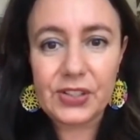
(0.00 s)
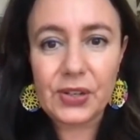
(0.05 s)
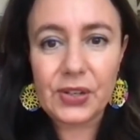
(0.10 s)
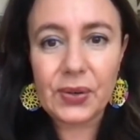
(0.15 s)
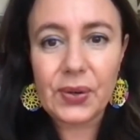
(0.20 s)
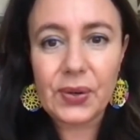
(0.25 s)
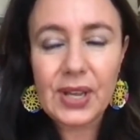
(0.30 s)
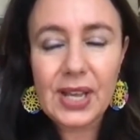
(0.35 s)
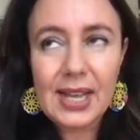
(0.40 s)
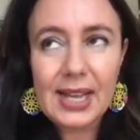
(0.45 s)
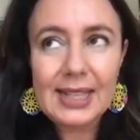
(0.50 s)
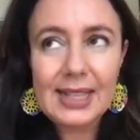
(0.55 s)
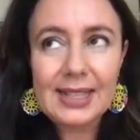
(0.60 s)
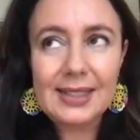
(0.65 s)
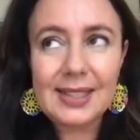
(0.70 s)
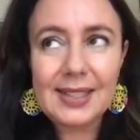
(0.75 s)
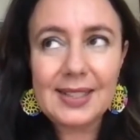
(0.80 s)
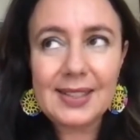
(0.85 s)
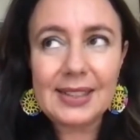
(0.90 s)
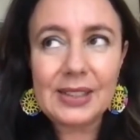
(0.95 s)
So
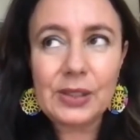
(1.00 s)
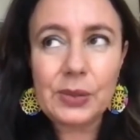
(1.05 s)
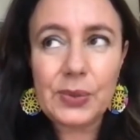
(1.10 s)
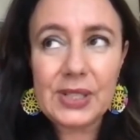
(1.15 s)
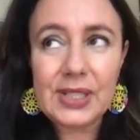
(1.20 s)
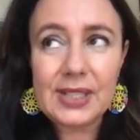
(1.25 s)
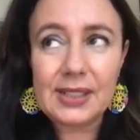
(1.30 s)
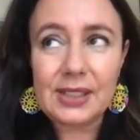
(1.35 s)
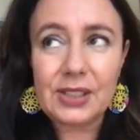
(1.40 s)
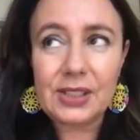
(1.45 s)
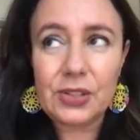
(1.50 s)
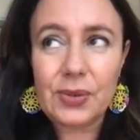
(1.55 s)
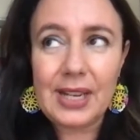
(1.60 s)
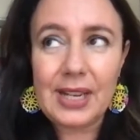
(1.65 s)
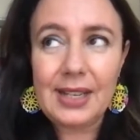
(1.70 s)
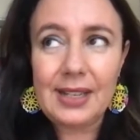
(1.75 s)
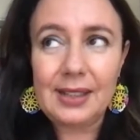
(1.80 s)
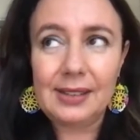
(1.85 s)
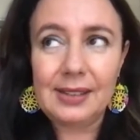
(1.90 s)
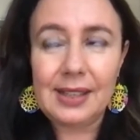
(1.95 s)
this linguistic
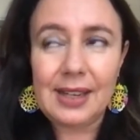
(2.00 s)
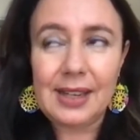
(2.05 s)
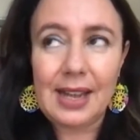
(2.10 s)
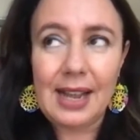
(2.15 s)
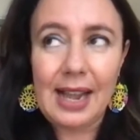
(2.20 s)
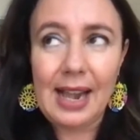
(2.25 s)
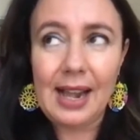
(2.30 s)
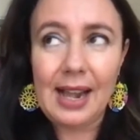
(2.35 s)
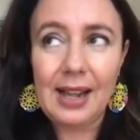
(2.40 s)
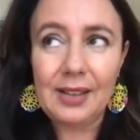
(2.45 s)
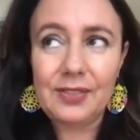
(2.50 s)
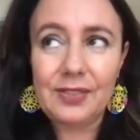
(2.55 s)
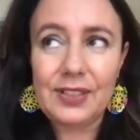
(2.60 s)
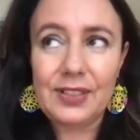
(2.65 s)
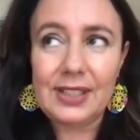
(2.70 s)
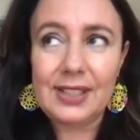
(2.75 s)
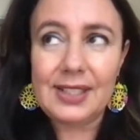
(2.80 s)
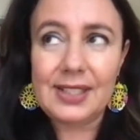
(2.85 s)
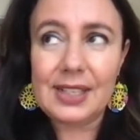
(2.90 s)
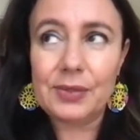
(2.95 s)
training that I have
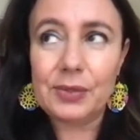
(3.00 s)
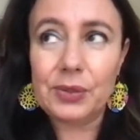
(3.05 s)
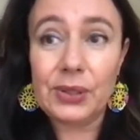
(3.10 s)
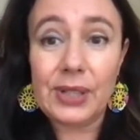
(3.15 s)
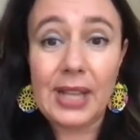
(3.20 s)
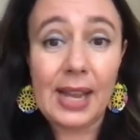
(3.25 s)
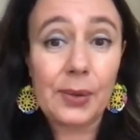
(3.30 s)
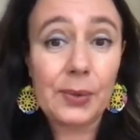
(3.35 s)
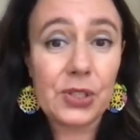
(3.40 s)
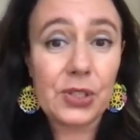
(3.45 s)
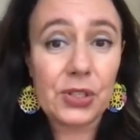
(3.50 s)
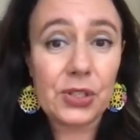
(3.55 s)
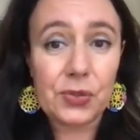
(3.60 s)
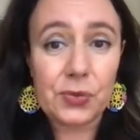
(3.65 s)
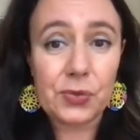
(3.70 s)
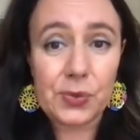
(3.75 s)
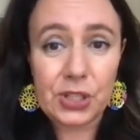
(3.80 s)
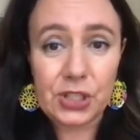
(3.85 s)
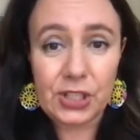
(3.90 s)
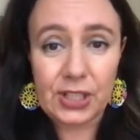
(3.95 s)
in several languages,
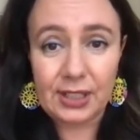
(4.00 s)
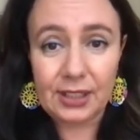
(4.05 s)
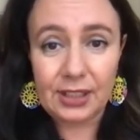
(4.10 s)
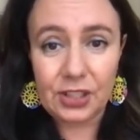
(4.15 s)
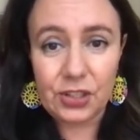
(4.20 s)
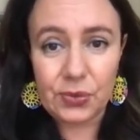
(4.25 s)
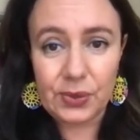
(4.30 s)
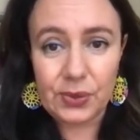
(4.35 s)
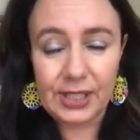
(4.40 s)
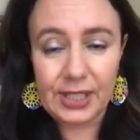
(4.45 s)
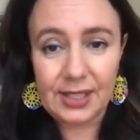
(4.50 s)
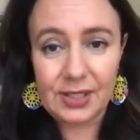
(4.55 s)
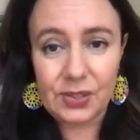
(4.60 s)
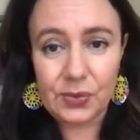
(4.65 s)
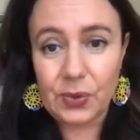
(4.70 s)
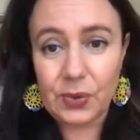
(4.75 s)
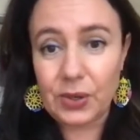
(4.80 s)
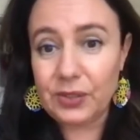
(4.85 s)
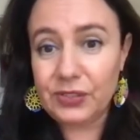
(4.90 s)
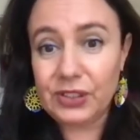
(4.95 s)
of which English really
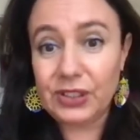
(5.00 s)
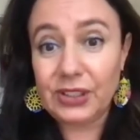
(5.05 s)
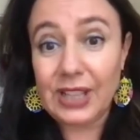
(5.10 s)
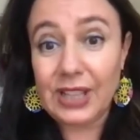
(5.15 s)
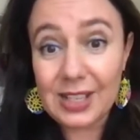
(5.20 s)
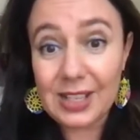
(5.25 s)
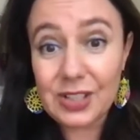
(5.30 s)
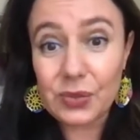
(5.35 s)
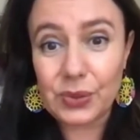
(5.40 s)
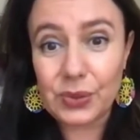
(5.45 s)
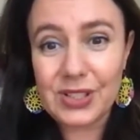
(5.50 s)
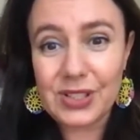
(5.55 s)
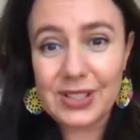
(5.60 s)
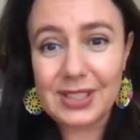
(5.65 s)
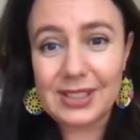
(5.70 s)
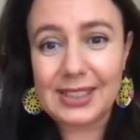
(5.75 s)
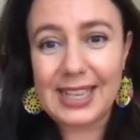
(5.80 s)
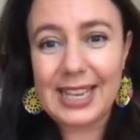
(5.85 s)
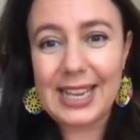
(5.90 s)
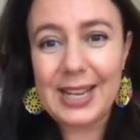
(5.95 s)
is one of the last ones
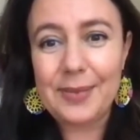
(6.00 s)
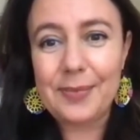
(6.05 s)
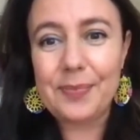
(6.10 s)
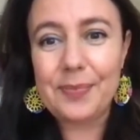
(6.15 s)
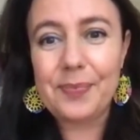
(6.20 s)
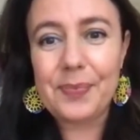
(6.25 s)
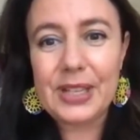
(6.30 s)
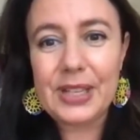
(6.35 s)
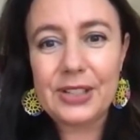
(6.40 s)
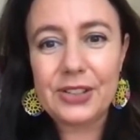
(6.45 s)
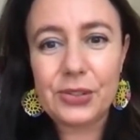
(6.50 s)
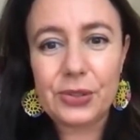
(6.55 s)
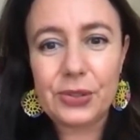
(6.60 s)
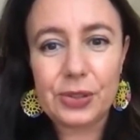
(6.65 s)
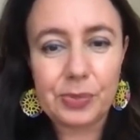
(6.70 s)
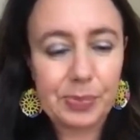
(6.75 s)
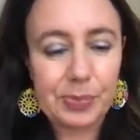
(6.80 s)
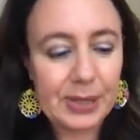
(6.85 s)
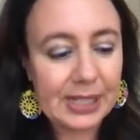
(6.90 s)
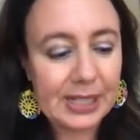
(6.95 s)
that came into
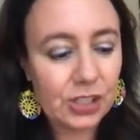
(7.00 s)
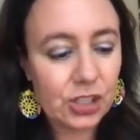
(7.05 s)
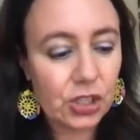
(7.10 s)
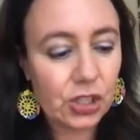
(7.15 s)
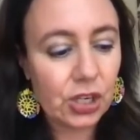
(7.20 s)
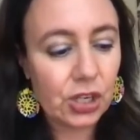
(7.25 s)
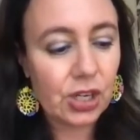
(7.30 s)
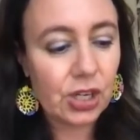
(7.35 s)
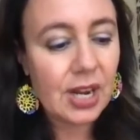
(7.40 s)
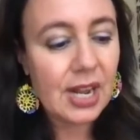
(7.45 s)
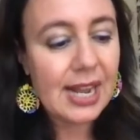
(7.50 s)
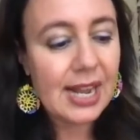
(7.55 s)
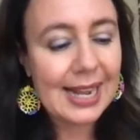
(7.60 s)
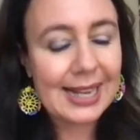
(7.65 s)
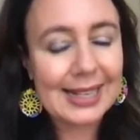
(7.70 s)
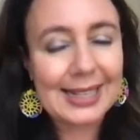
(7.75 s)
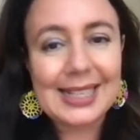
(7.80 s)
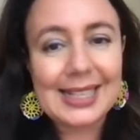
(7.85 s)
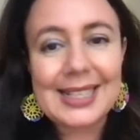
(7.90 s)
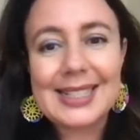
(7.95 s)
the picture,
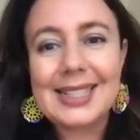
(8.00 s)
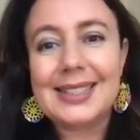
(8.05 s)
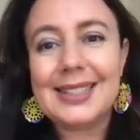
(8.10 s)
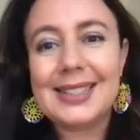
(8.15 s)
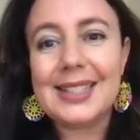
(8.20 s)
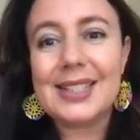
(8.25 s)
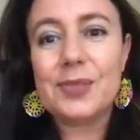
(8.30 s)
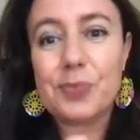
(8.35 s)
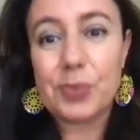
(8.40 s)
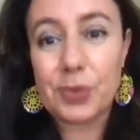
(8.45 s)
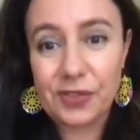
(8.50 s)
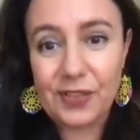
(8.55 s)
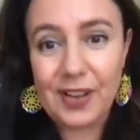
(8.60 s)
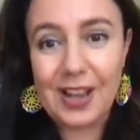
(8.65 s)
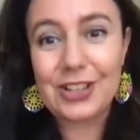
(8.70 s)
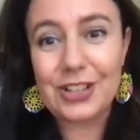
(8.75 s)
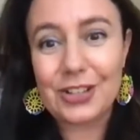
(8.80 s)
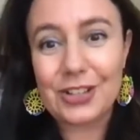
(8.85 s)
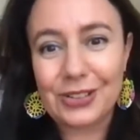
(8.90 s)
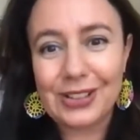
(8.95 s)
at least at this
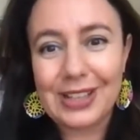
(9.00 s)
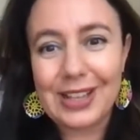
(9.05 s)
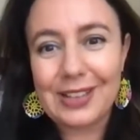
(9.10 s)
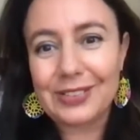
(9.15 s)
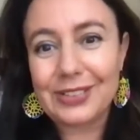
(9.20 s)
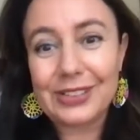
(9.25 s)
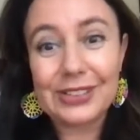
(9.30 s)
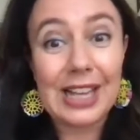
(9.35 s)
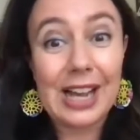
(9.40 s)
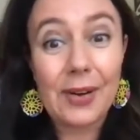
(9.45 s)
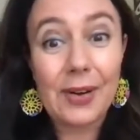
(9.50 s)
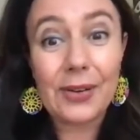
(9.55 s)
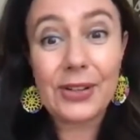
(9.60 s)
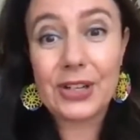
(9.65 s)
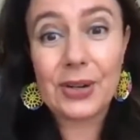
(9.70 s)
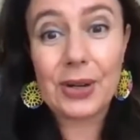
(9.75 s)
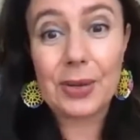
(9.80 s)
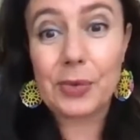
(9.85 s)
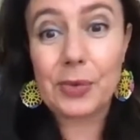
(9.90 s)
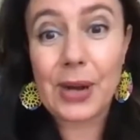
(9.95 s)
professional level. Now,
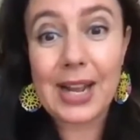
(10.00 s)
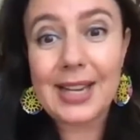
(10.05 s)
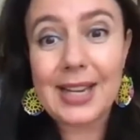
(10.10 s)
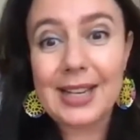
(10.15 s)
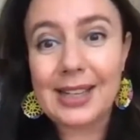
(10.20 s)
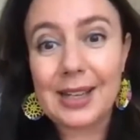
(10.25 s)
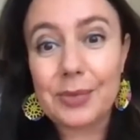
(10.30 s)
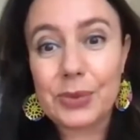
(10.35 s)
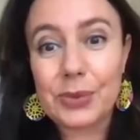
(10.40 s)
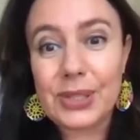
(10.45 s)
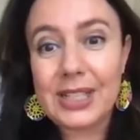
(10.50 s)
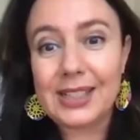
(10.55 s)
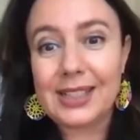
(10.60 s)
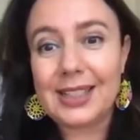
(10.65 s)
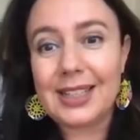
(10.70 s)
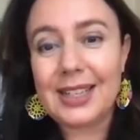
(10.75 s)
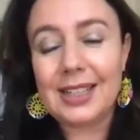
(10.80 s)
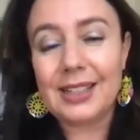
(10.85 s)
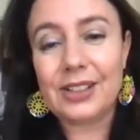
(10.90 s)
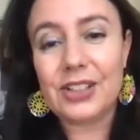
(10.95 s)
I'm reading
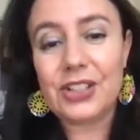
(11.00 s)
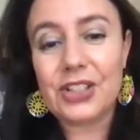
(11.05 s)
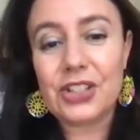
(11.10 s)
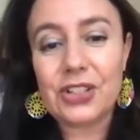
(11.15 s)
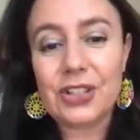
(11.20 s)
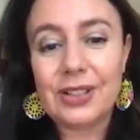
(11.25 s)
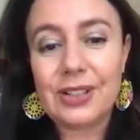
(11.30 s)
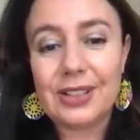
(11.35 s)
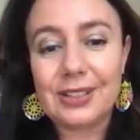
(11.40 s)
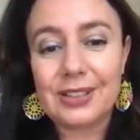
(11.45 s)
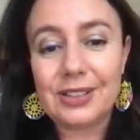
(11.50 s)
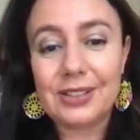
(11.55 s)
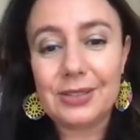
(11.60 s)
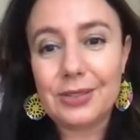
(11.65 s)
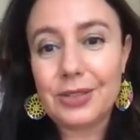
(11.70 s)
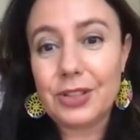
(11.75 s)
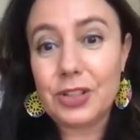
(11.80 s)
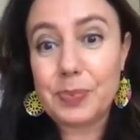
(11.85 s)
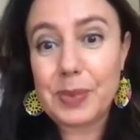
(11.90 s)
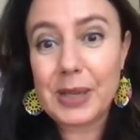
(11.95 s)
in English and
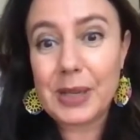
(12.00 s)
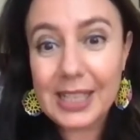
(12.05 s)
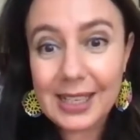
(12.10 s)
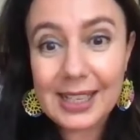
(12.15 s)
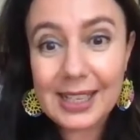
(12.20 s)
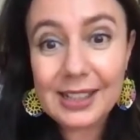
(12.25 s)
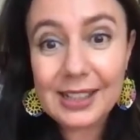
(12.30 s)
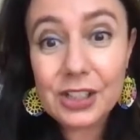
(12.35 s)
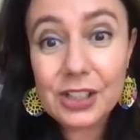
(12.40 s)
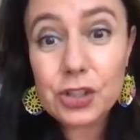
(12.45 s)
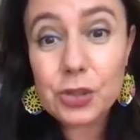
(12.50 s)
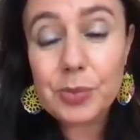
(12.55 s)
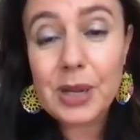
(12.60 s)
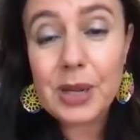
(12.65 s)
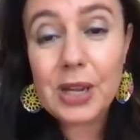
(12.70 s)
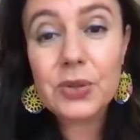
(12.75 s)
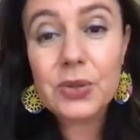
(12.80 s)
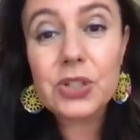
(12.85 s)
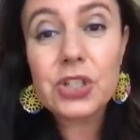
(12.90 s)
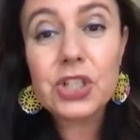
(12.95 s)
speaking English to
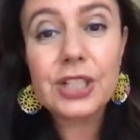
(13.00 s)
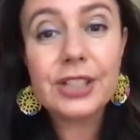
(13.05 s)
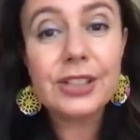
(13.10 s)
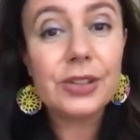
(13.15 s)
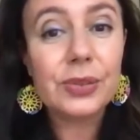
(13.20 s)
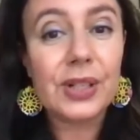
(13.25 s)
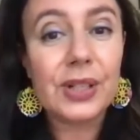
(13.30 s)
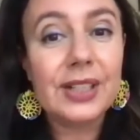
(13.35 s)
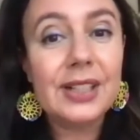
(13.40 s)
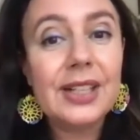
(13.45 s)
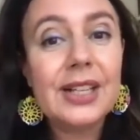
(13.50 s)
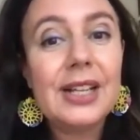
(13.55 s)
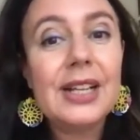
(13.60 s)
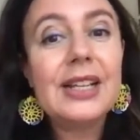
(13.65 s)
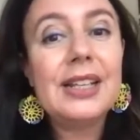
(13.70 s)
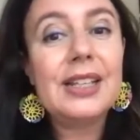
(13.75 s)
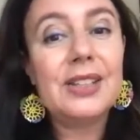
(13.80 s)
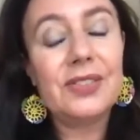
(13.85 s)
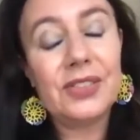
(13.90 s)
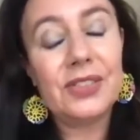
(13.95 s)
my own children,
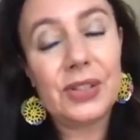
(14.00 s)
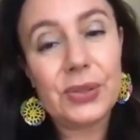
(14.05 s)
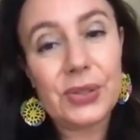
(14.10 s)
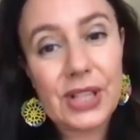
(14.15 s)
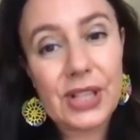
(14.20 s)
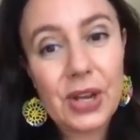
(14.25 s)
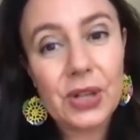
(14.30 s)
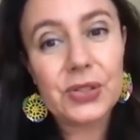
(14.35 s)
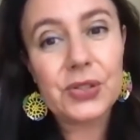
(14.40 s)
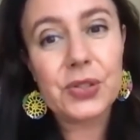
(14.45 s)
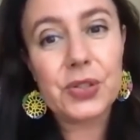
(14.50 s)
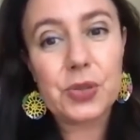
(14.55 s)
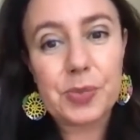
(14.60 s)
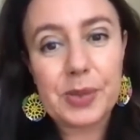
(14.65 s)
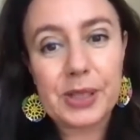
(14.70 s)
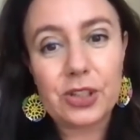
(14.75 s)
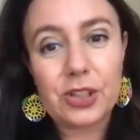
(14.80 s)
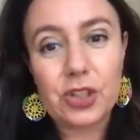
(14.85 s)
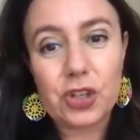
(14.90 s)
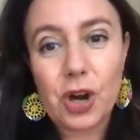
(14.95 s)
even though they also
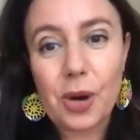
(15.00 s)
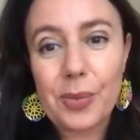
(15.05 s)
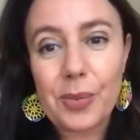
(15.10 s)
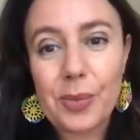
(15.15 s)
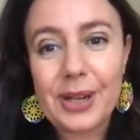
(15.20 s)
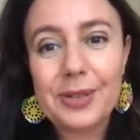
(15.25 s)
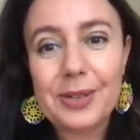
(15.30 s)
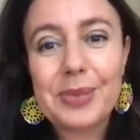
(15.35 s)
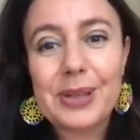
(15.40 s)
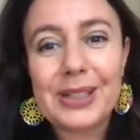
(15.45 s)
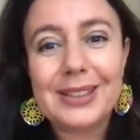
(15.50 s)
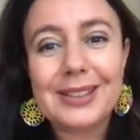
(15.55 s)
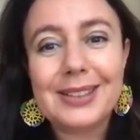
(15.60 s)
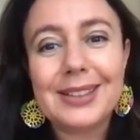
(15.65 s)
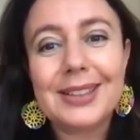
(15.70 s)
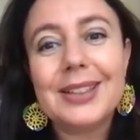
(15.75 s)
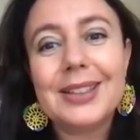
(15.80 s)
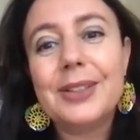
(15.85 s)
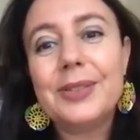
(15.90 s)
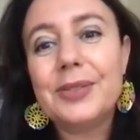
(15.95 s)
speak German. But
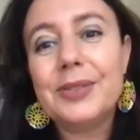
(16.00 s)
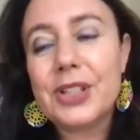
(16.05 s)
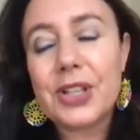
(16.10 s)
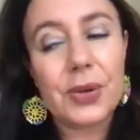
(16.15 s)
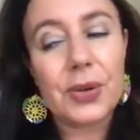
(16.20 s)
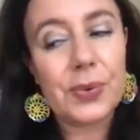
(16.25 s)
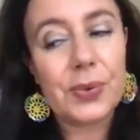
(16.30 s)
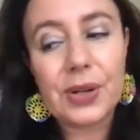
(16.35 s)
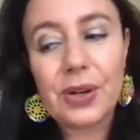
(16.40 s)
we